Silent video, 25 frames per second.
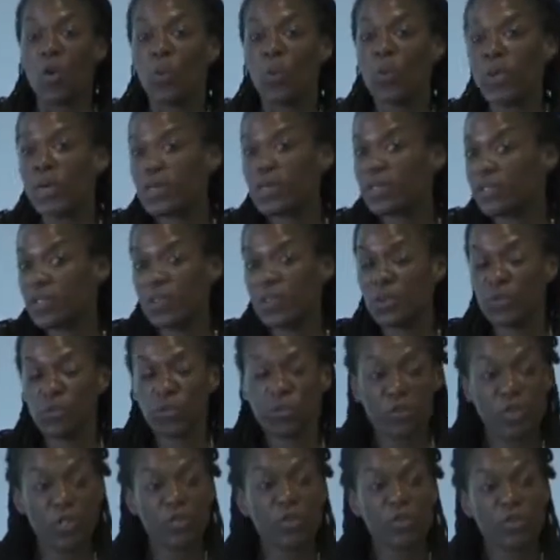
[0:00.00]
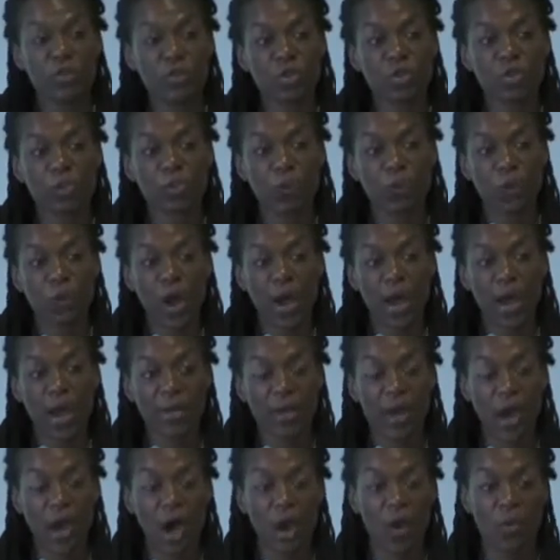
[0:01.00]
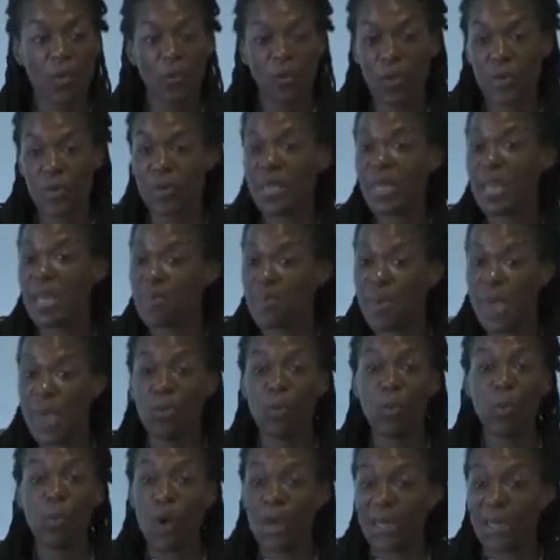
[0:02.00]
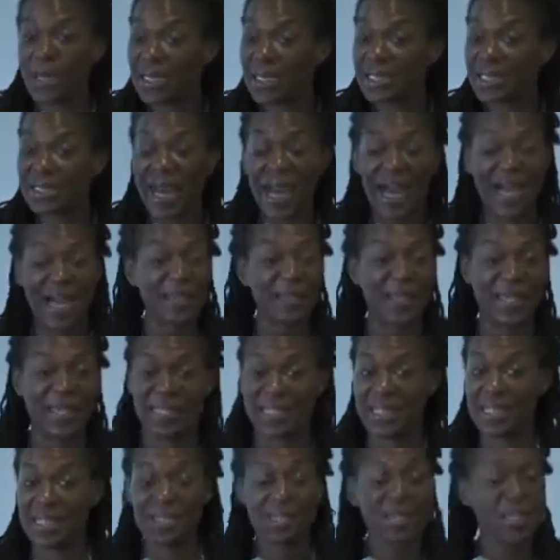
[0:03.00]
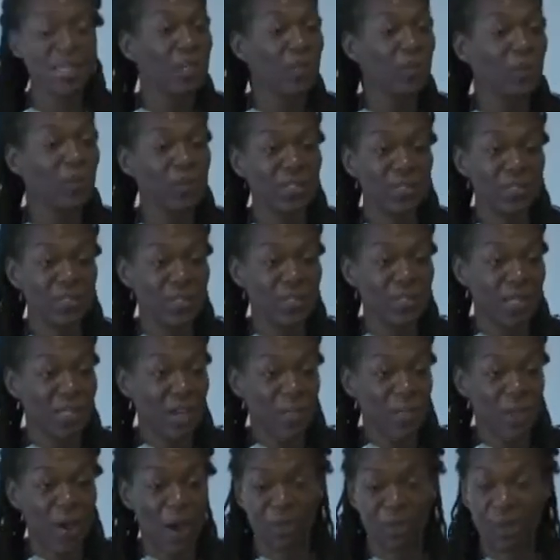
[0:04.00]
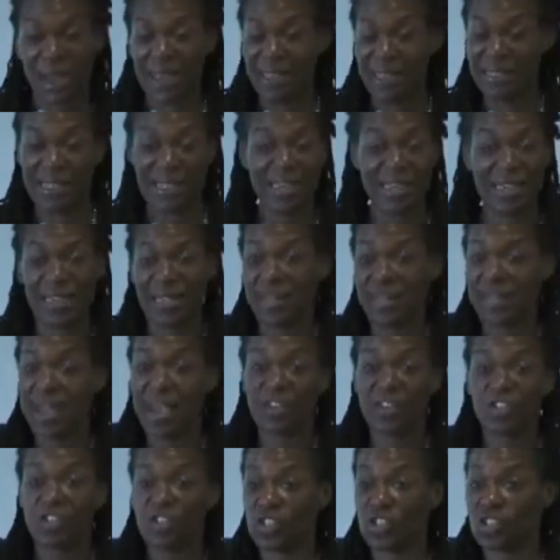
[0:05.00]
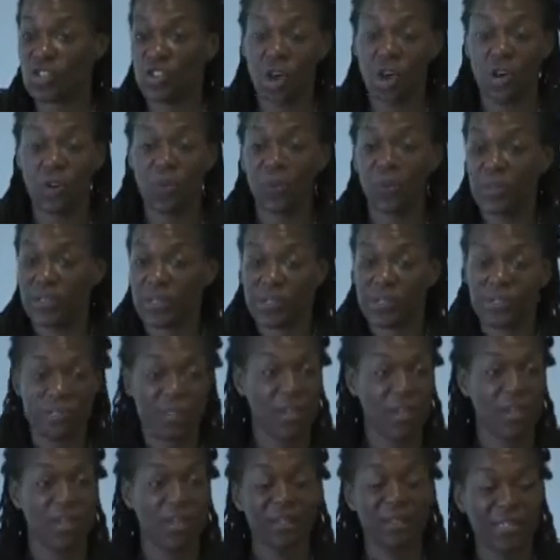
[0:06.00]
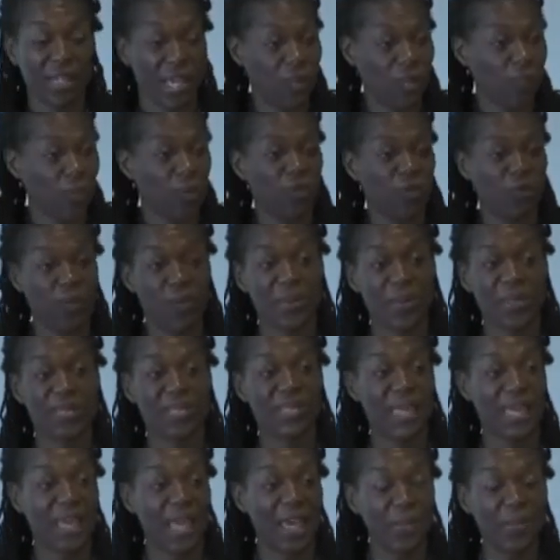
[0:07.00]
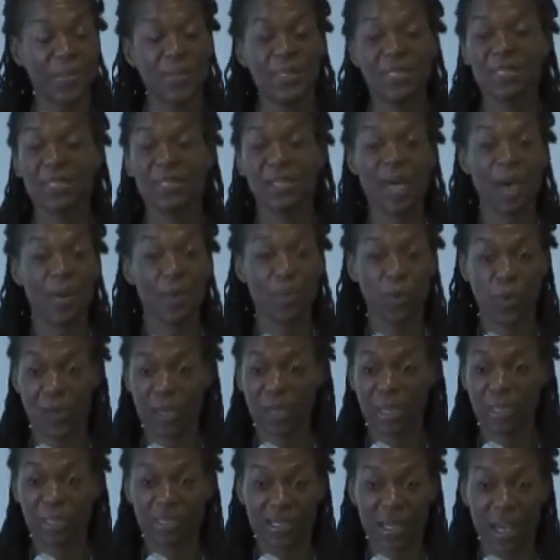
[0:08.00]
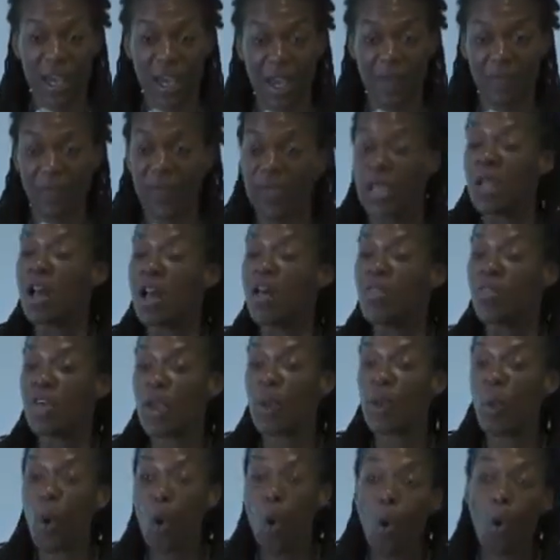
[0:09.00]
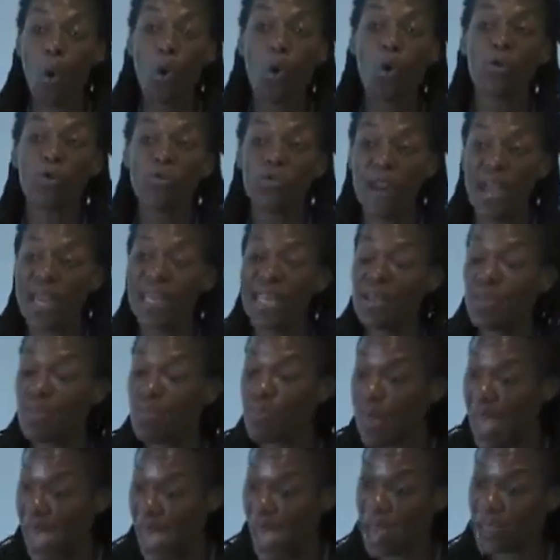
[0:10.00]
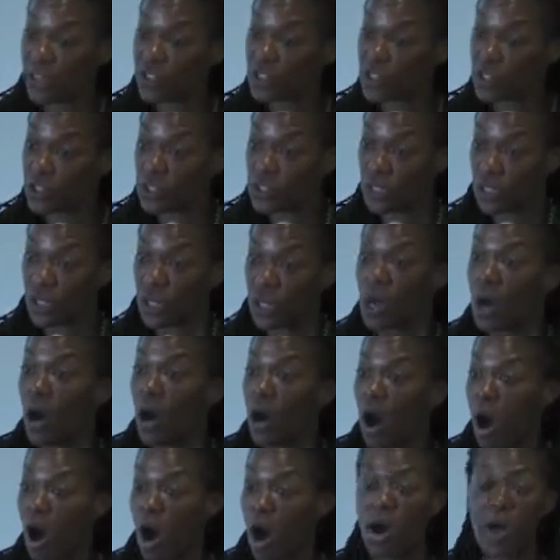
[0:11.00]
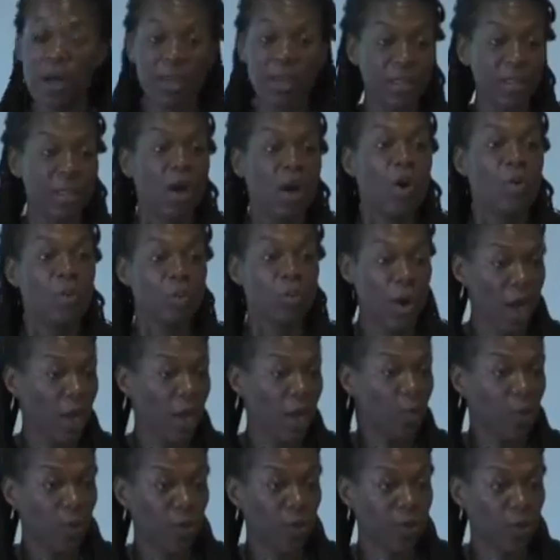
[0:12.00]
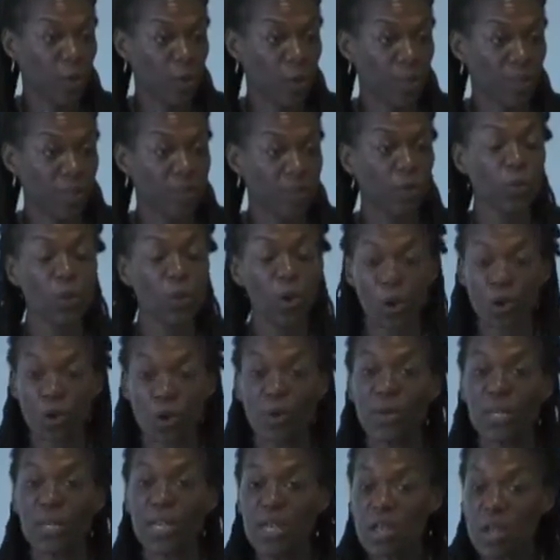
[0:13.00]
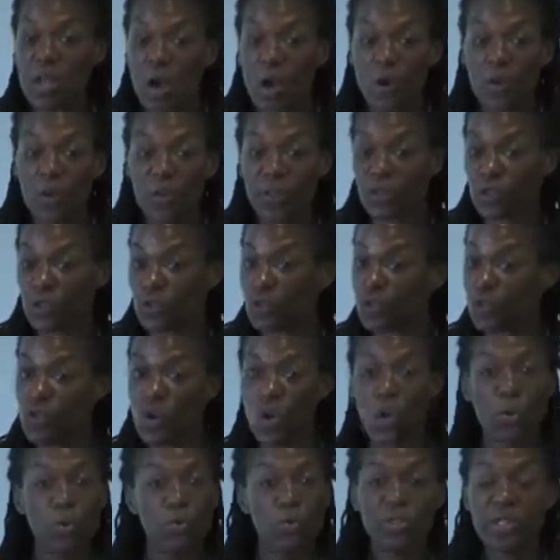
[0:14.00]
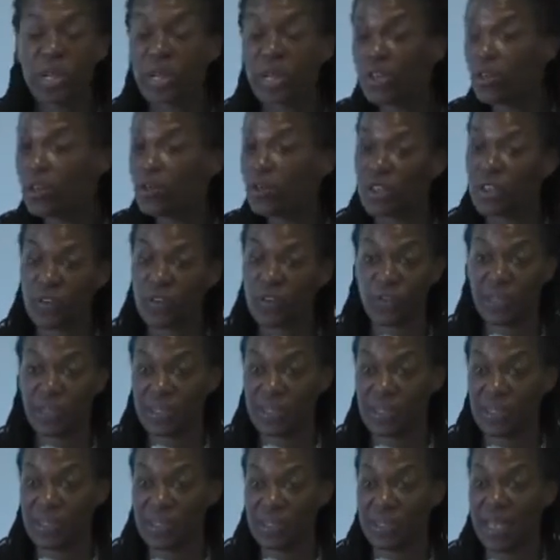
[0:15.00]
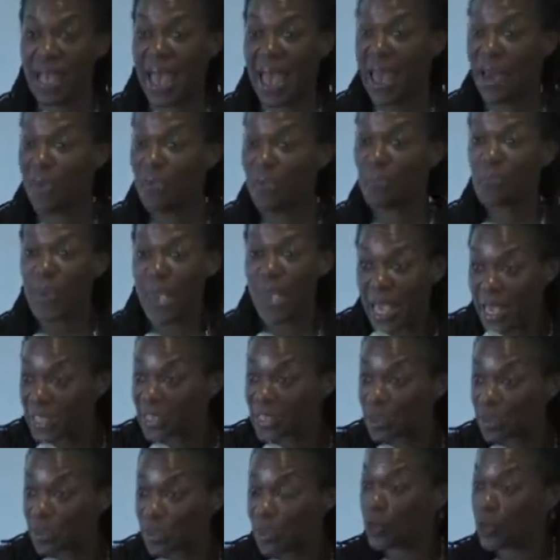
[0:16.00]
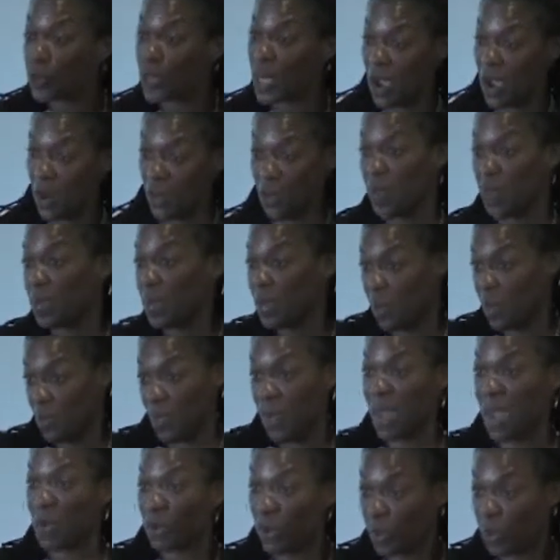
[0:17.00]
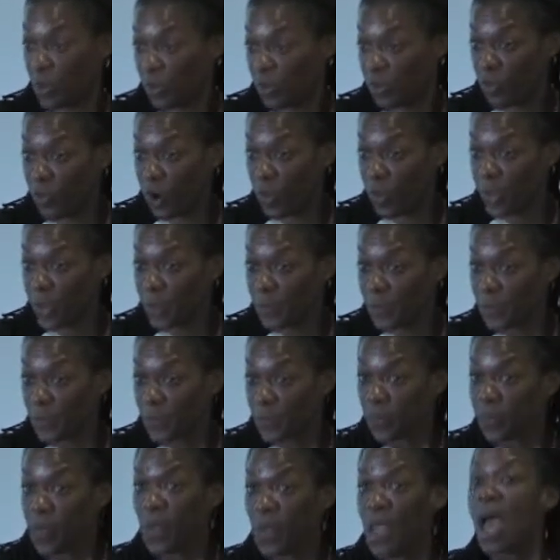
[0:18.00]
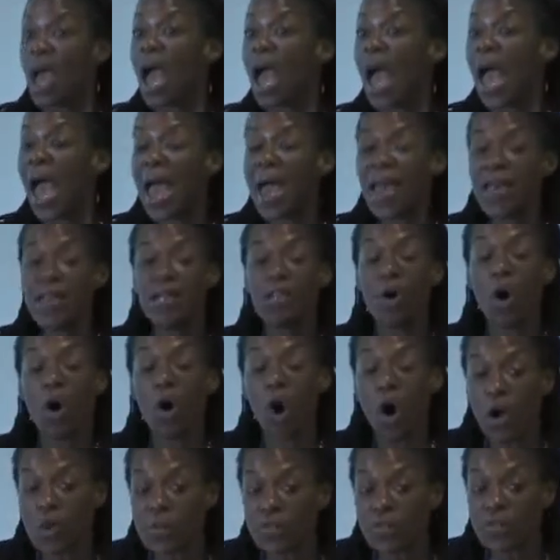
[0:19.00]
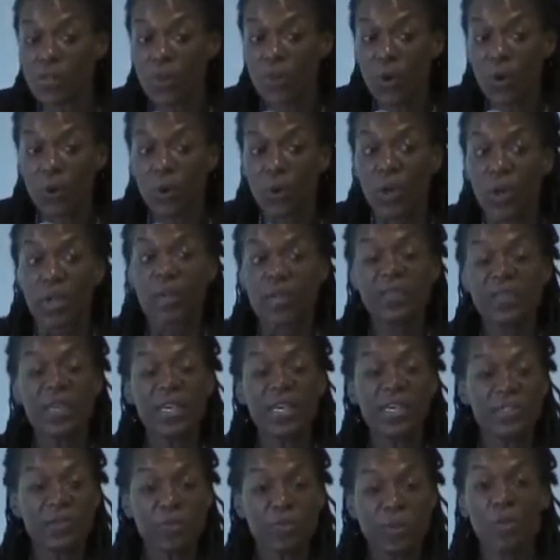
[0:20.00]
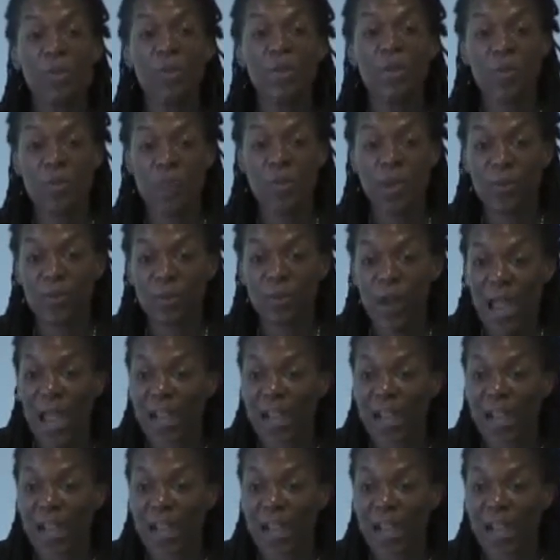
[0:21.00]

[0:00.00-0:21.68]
was the researchers brought uh, women and men one at a time. They didn't think it was a study about identity. They actually just thought it was a study on test performance. They came into the lab one at a time. They were already matched on prior performance. So we already know that there's no gender differences at base between how women and men were performing. And also, these women and men were